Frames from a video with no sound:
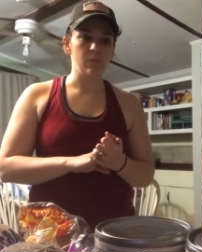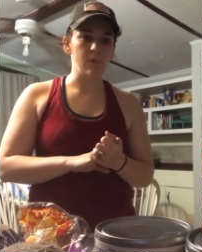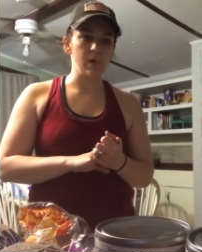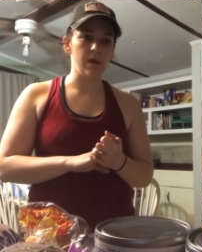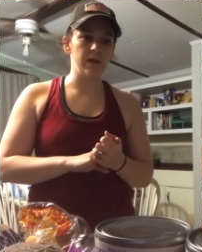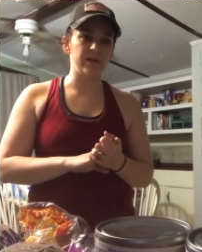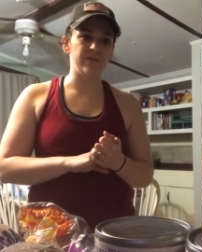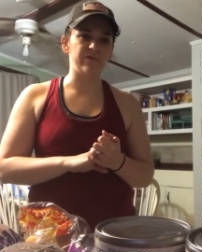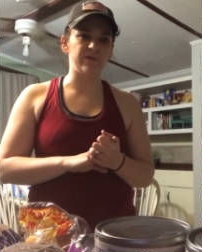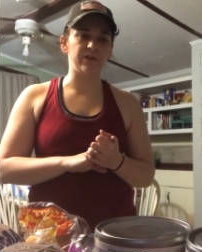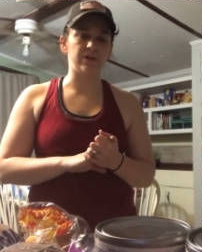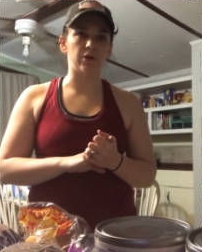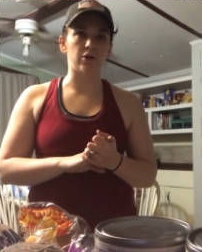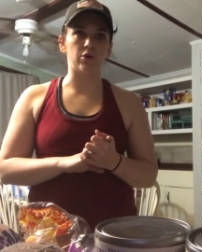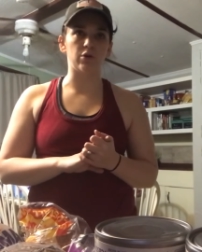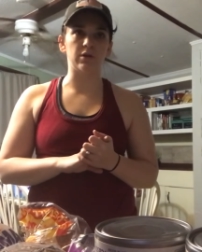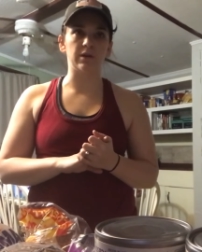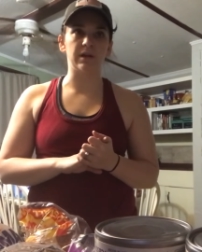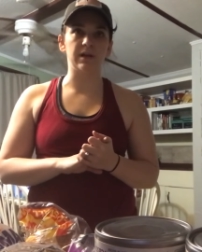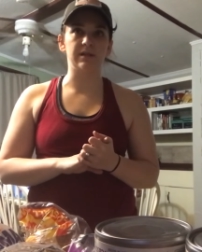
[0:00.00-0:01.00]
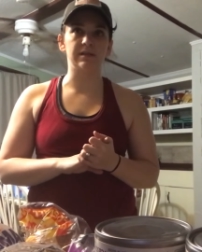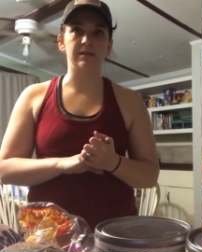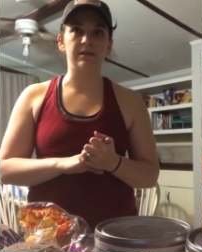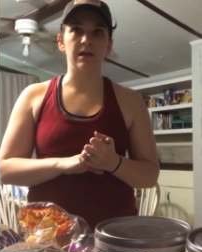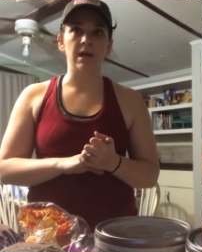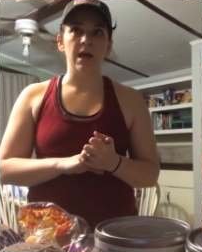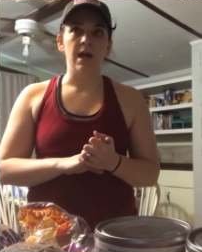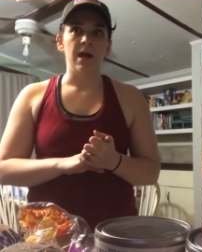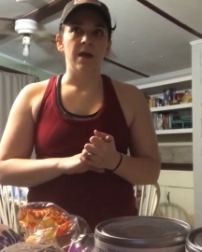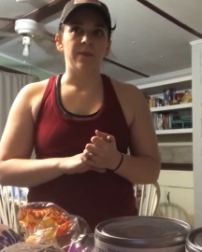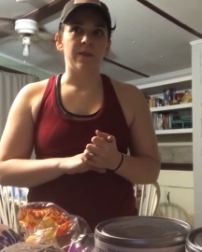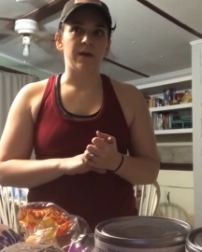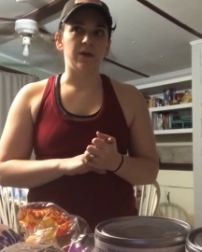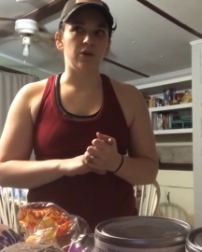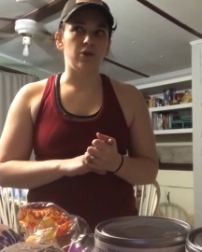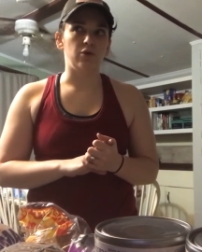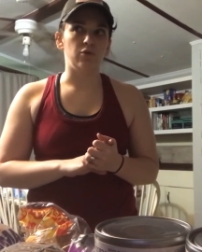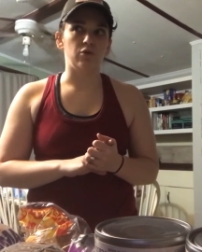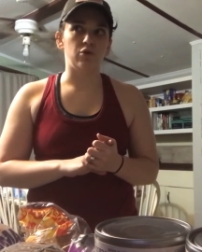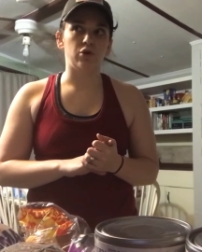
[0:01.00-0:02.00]
even the earliest that
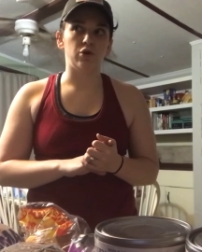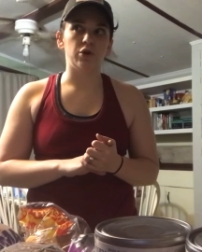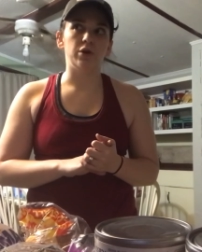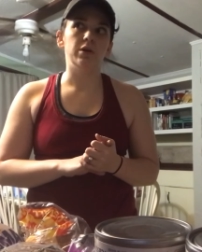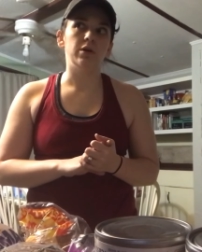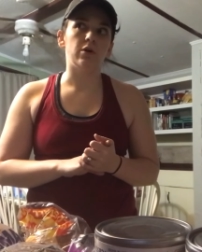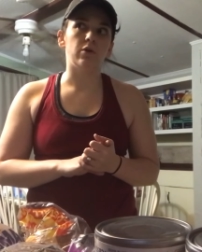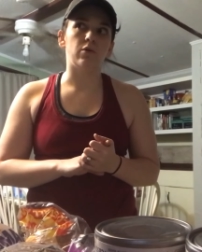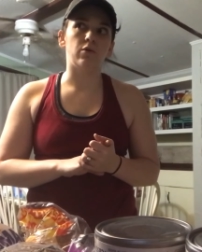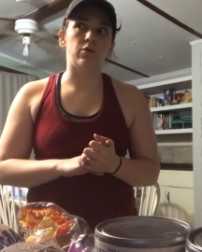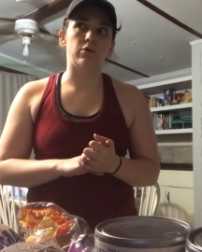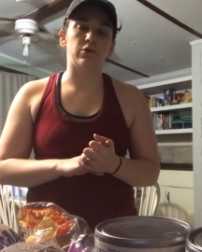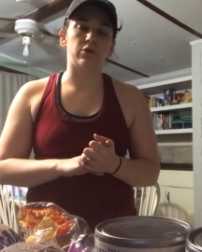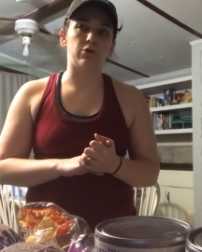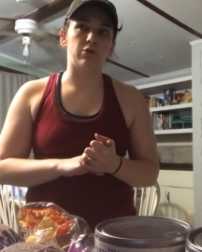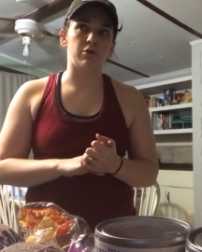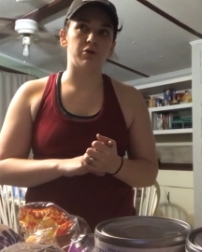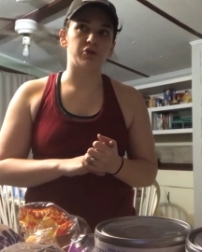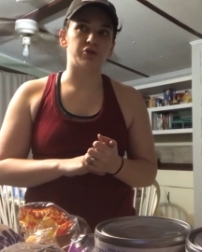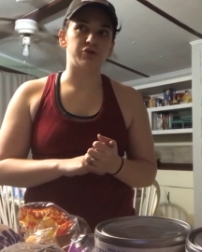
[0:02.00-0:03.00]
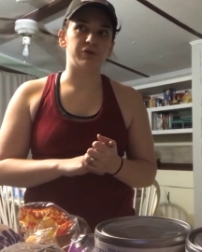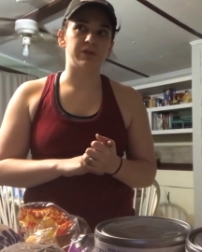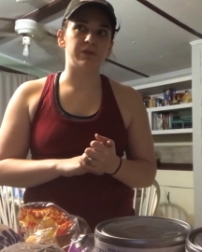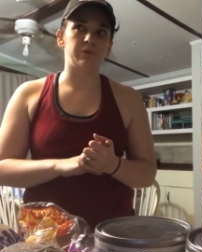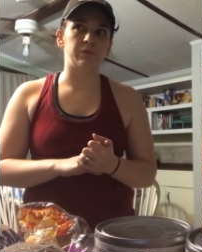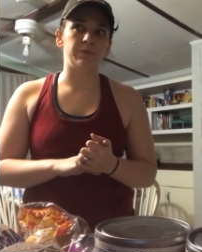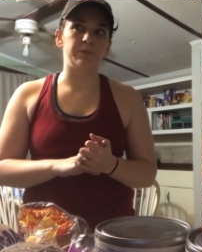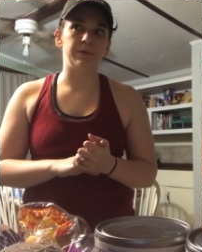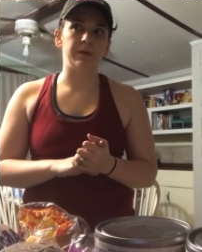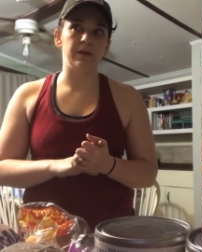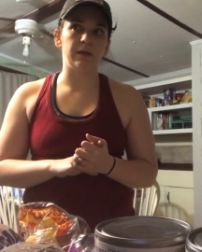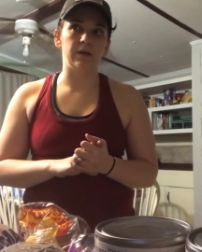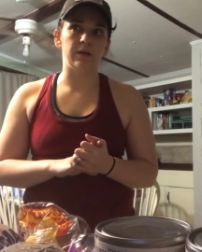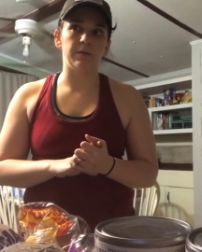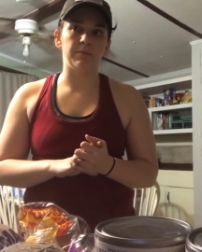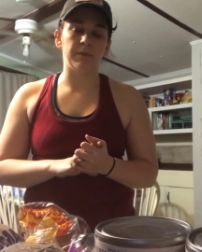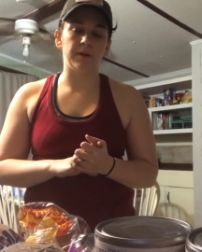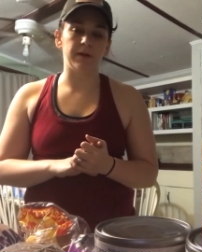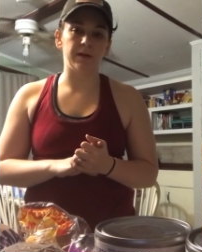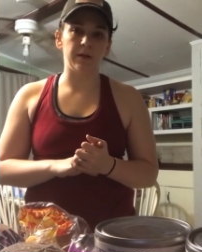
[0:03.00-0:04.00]
you could order groceries would be
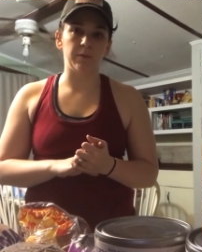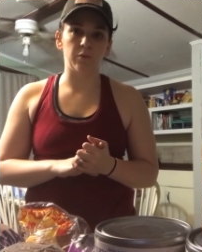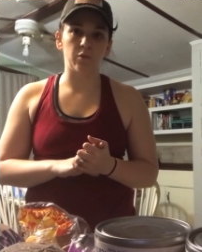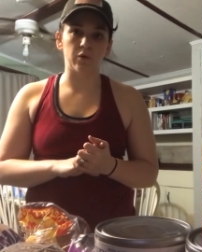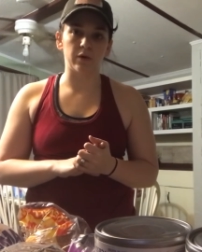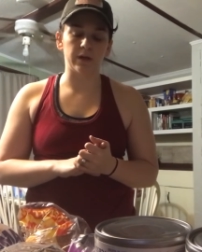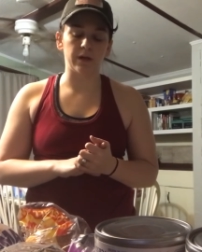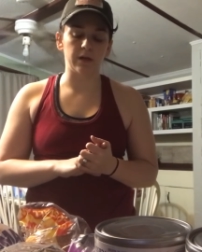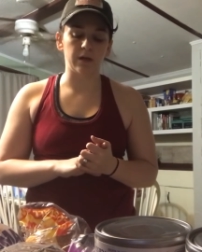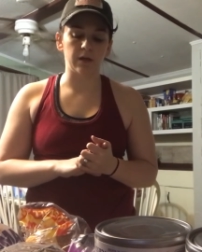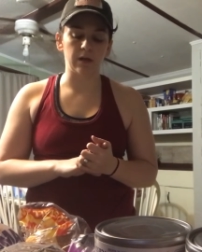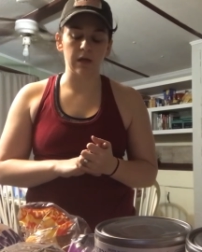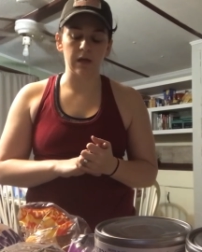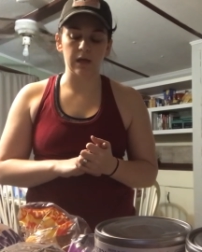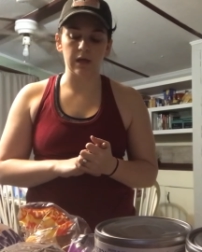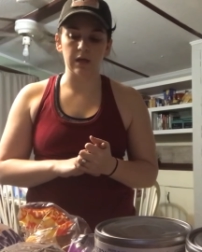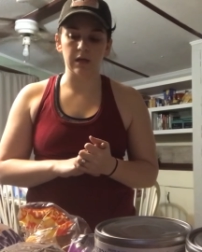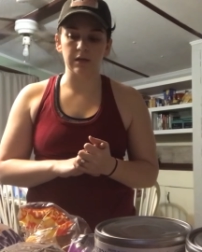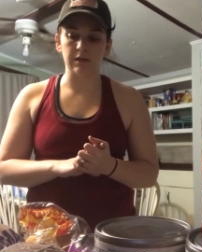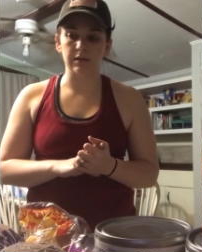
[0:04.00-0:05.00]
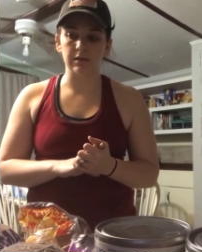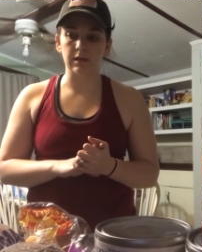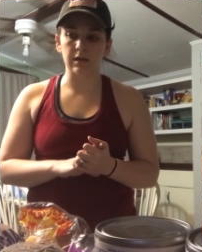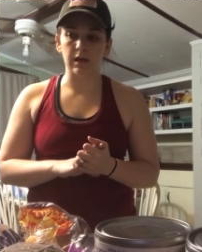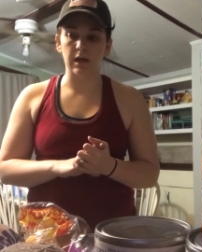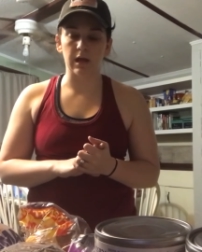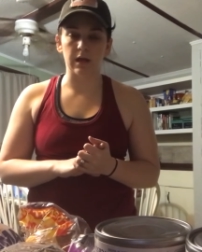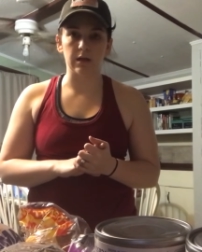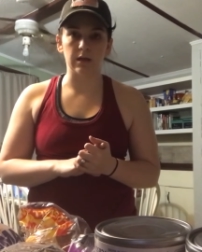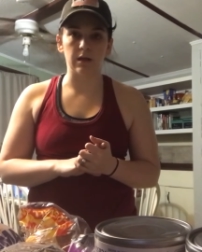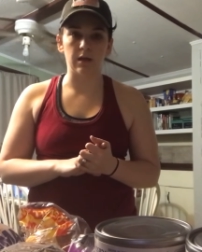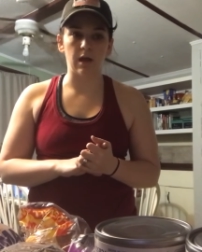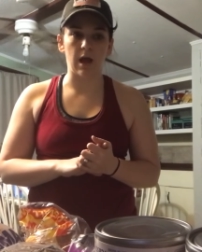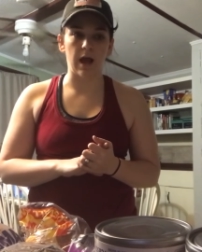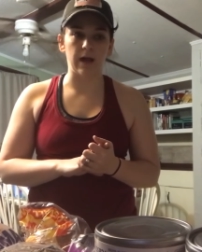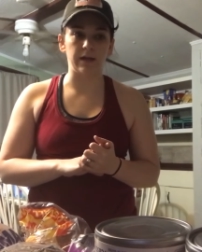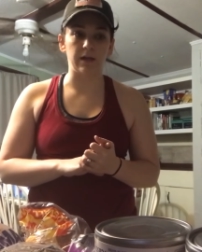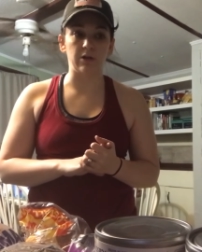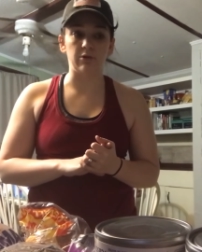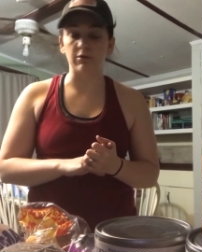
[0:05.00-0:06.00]
Monday morning. And again,
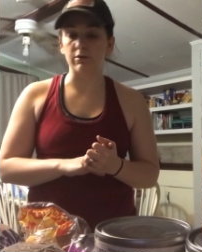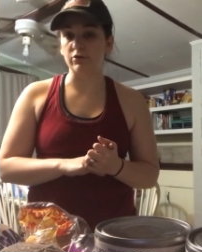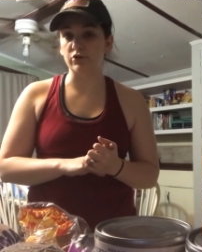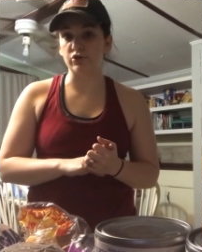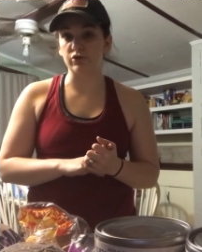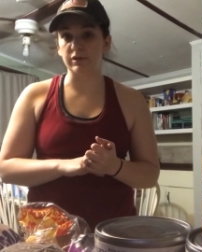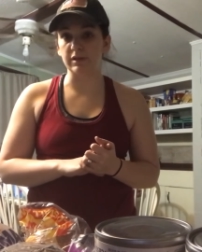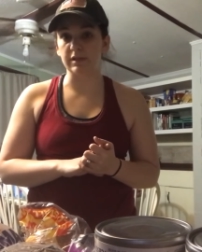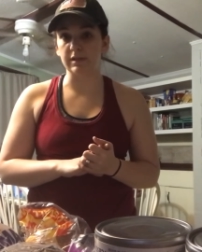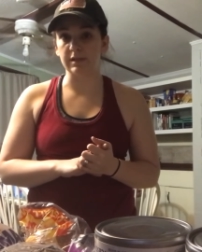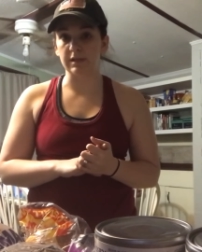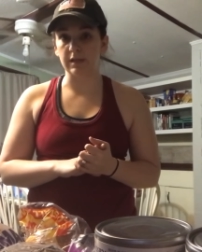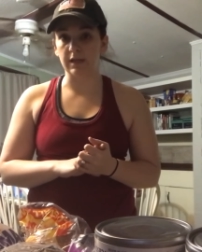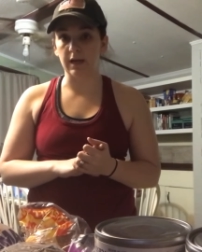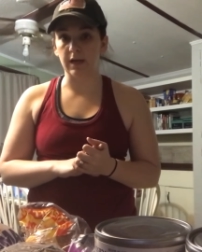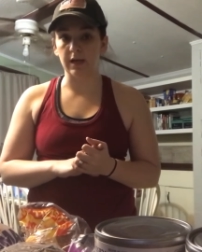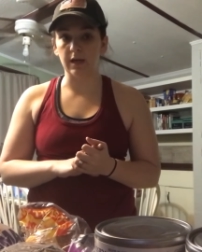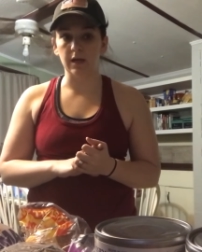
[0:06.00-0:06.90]
I need groceries today